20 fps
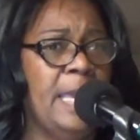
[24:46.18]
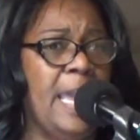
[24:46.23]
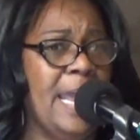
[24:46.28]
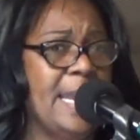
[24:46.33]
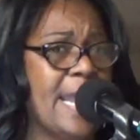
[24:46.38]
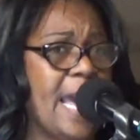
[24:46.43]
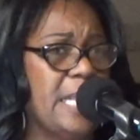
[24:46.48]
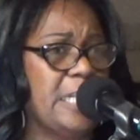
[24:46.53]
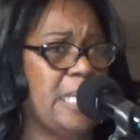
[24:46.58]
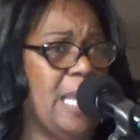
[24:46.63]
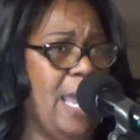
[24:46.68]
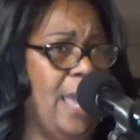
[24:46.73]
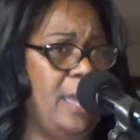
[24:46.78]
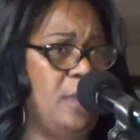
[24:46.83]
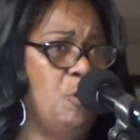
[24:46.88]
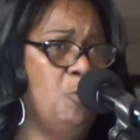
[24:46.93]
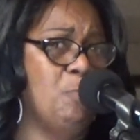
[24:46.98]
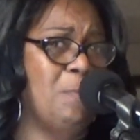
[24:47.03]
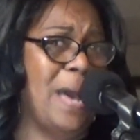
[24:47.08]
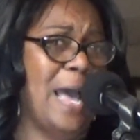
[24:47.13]
Can I tell
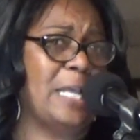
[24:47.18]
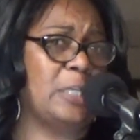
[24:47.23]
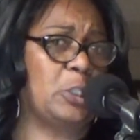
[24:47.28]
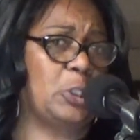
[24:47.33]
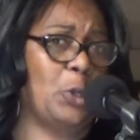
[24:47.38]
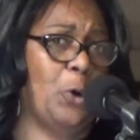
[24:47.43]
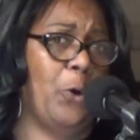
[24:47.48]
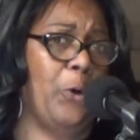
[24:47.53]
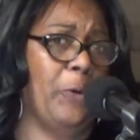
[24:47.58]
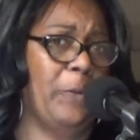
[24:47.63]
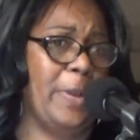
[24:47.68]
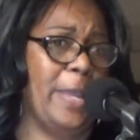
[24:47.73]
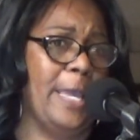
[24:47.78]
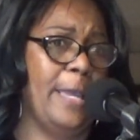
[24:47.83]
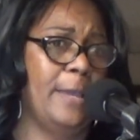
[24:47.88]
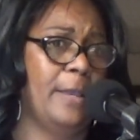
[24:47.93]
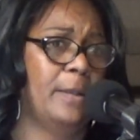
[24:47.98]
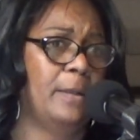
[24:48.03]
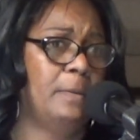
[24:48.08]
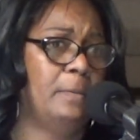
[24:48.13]
you my story?